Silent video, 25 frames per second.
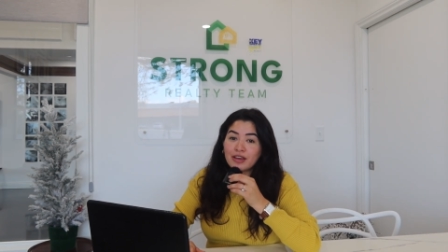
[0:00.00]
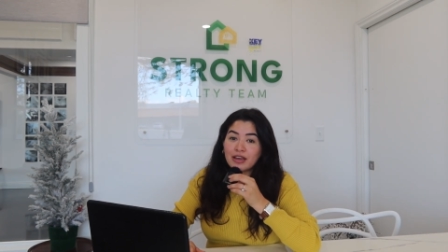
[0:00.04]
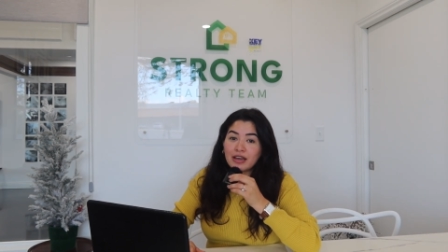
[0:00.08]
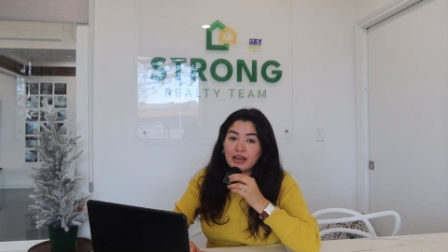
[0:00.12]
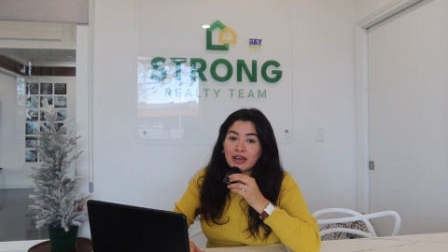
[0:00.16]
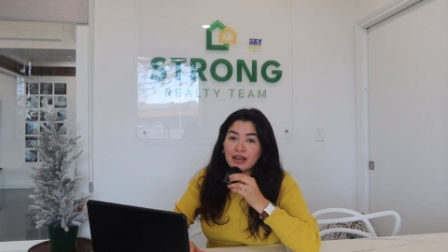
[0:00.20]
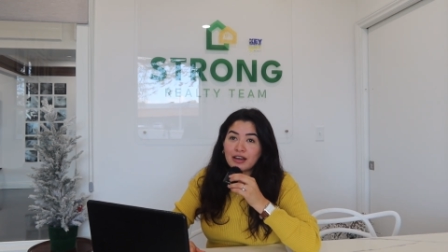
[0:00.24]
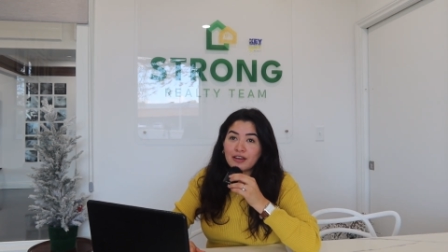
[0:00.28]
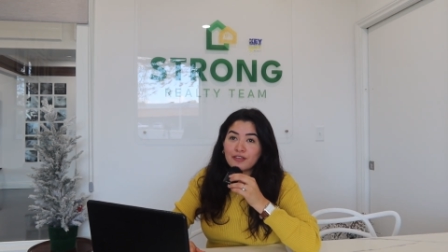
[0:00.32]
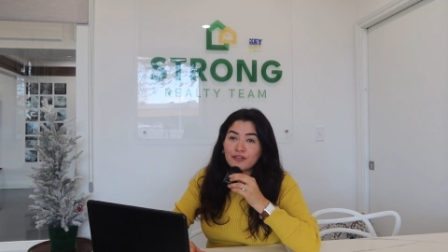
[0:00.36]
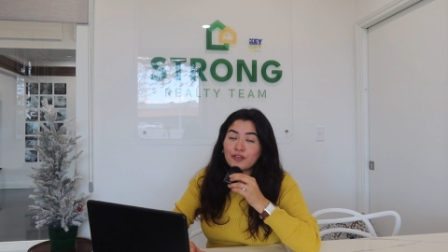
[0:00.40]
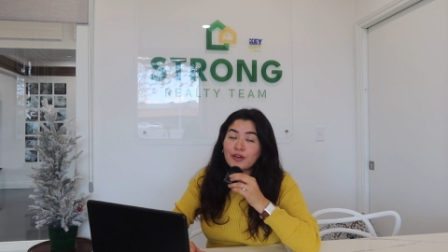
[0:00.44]

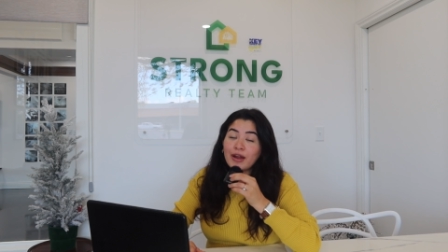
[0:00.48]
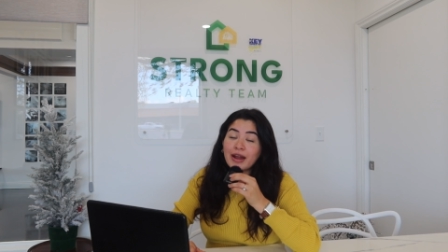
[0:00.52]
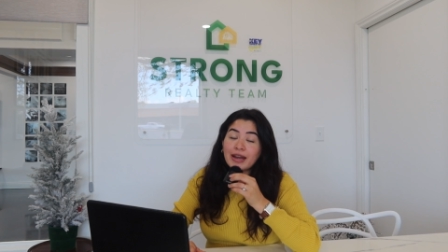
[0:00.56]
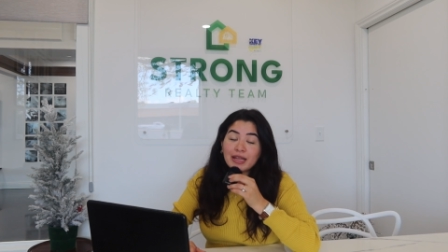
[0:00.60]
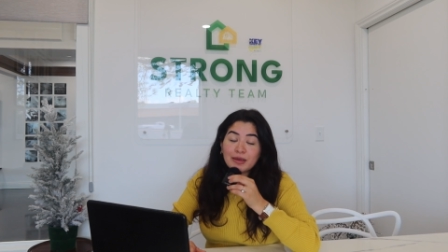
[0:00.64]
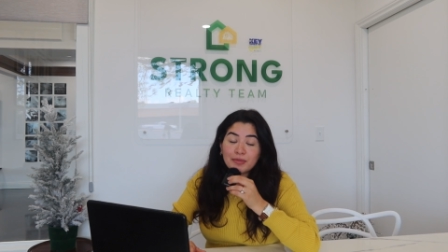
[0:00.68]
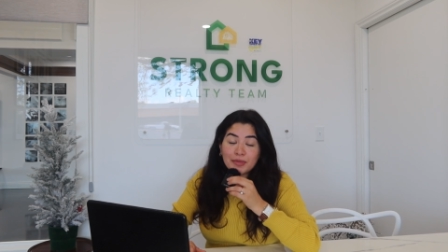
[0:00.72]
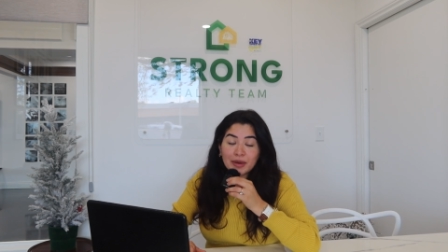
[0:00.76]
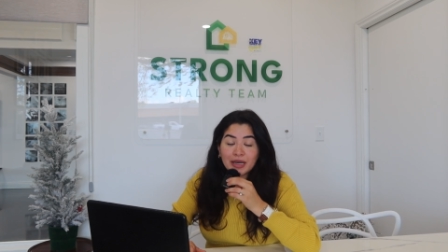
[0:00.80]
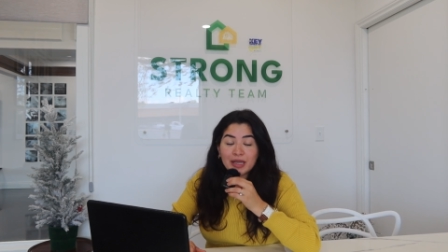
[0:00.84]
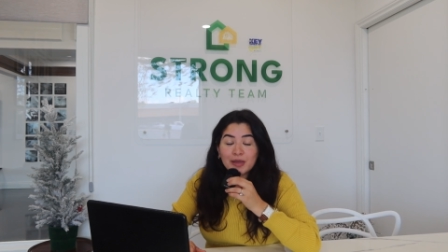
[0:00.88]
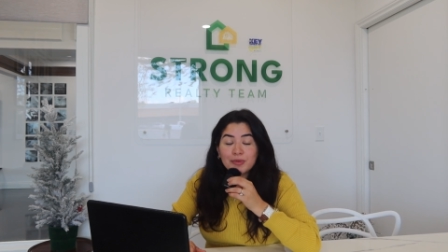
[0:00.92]

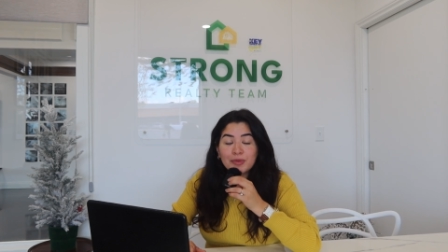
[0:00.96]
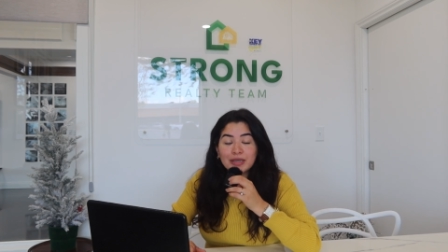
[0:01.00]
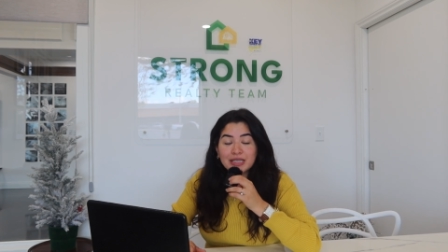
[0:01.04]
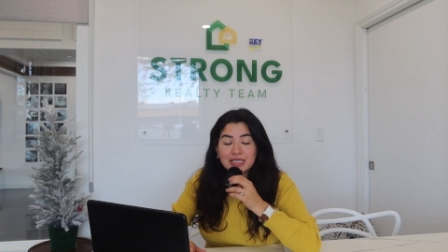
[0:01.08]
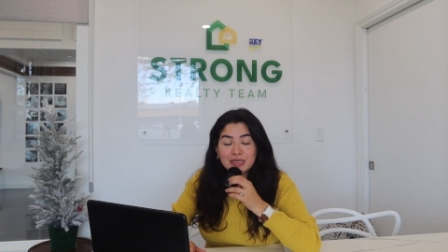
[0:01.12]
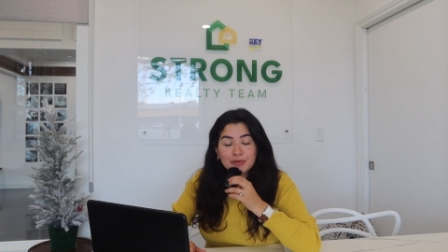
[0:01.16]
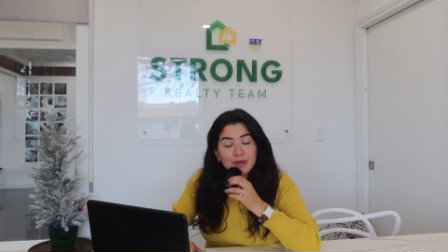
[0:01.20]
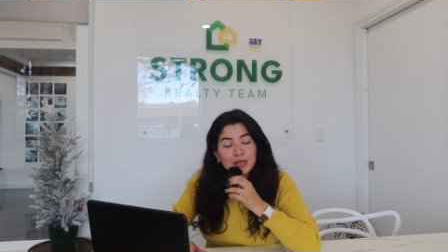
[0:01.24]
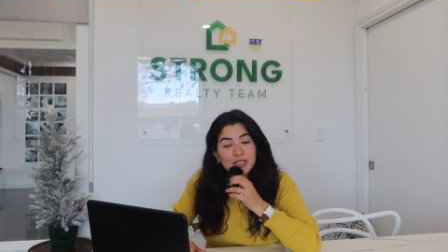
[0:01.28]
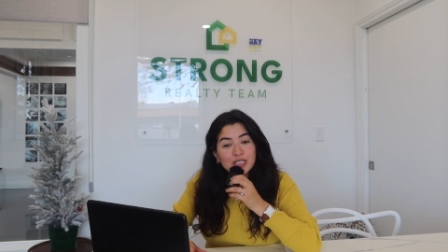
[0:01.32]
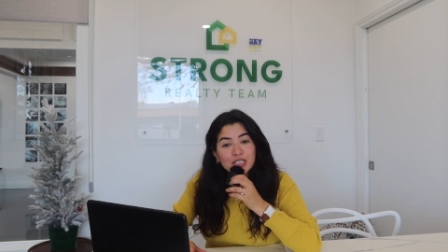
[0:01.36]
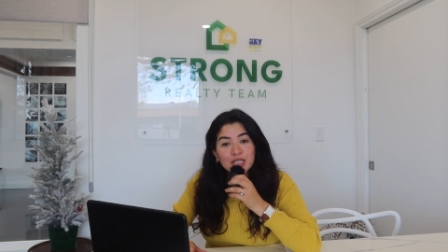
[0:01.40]
anybody, but
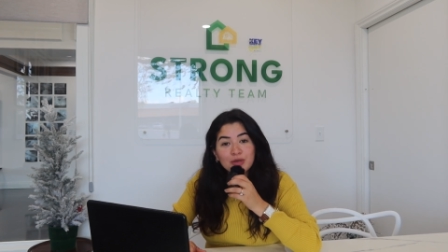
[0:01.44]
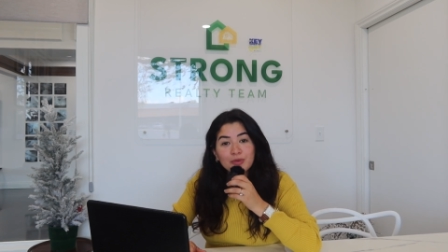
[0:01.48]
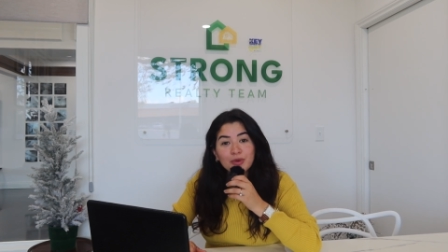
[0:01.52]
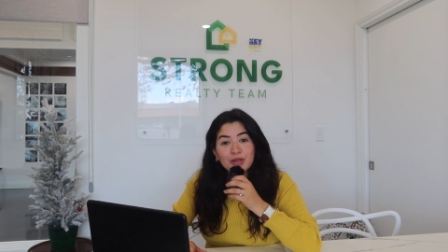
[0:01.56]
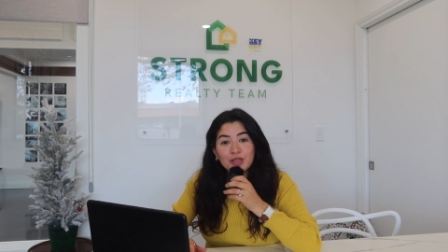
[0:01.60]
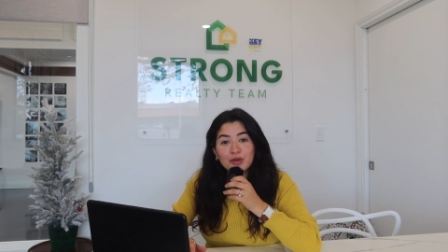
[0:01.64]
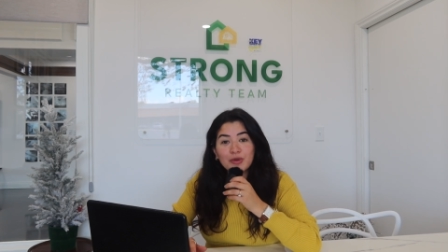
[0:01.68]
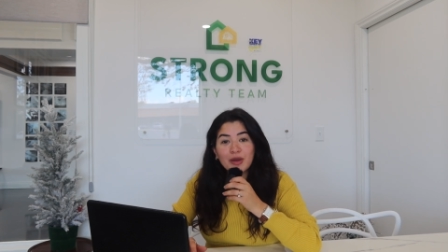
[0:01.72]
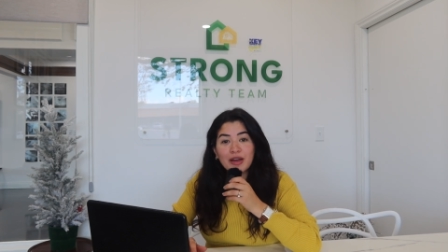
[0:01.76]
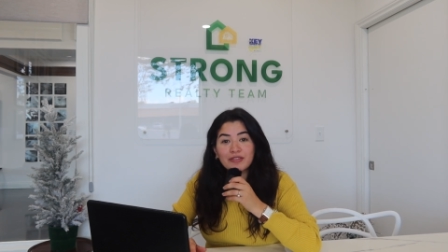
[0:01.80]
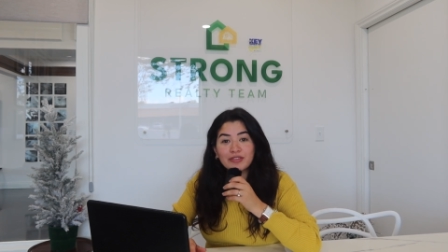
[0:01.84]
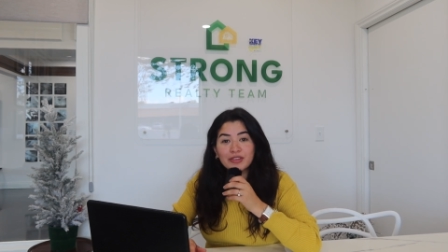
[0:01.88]
especially
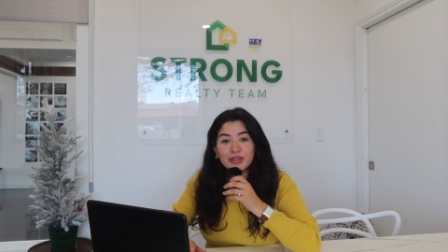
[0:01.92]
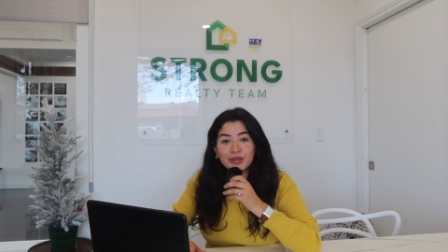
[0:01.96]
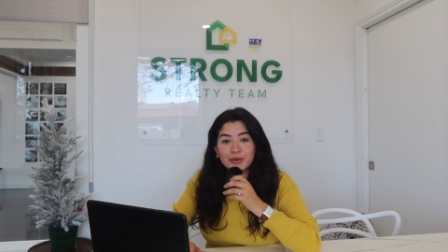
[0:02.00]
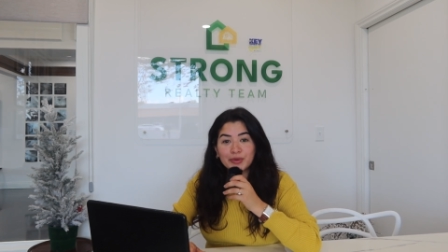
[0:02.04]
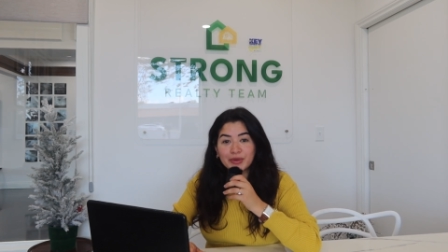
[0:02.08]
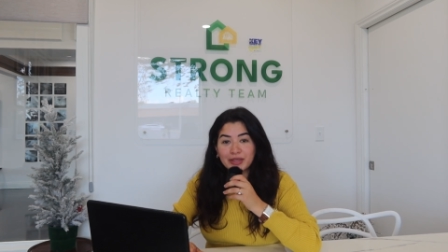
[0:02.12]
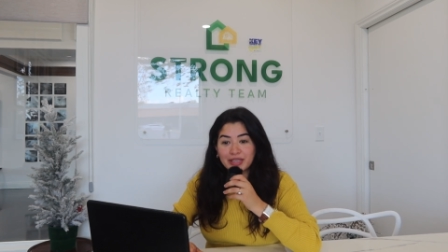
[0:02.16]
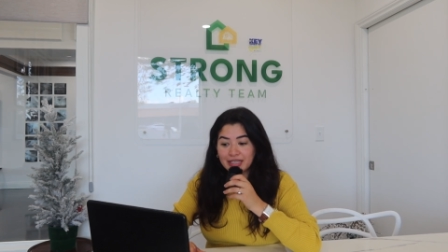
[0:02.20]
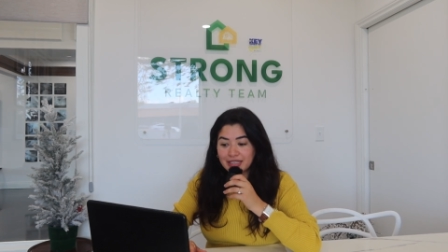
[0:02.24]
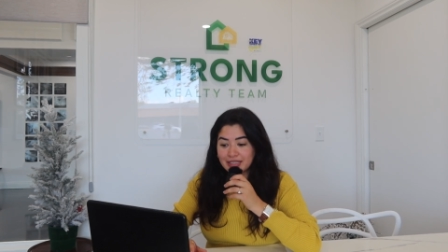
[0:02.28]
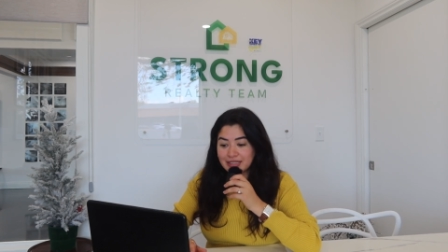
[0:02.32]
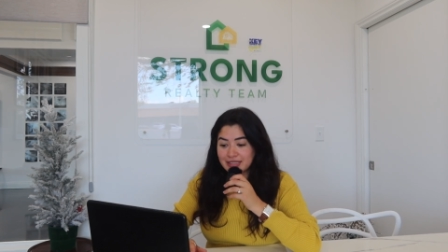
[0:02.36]
when you have
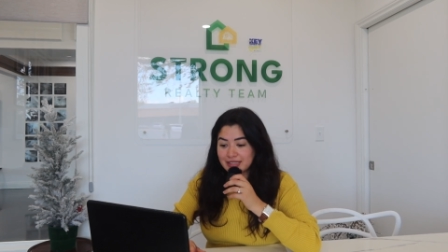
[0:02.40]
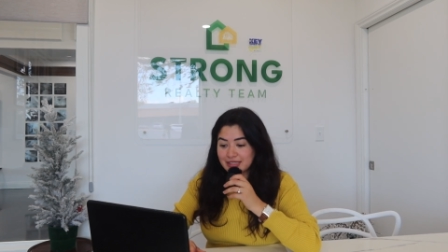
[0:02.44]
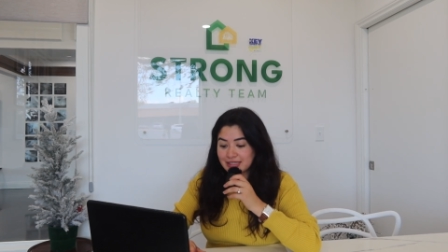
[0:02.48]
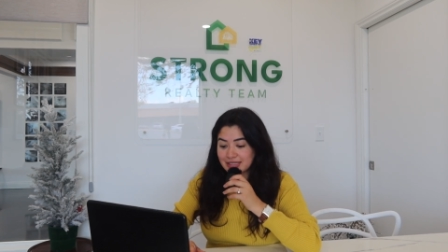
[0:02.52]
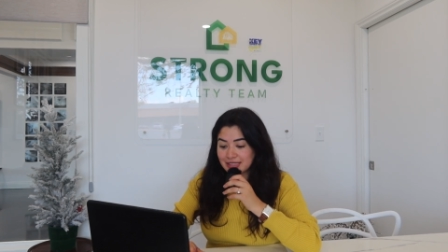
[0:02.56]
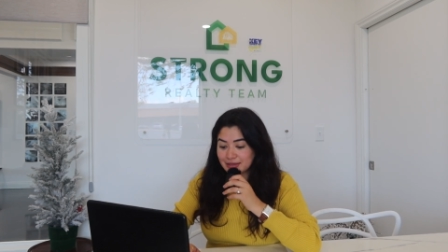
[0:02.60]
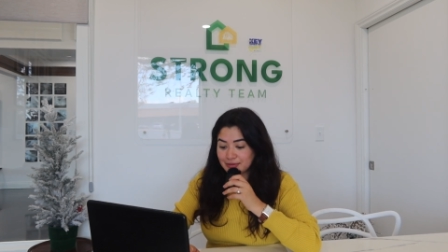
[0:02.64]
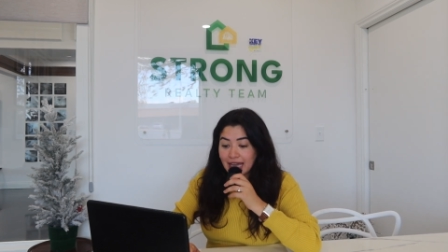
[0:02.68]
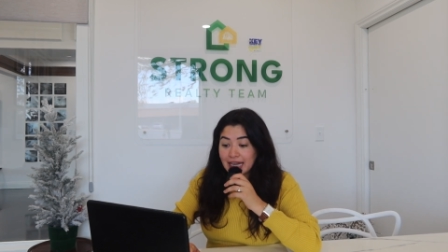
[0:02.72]
little kids.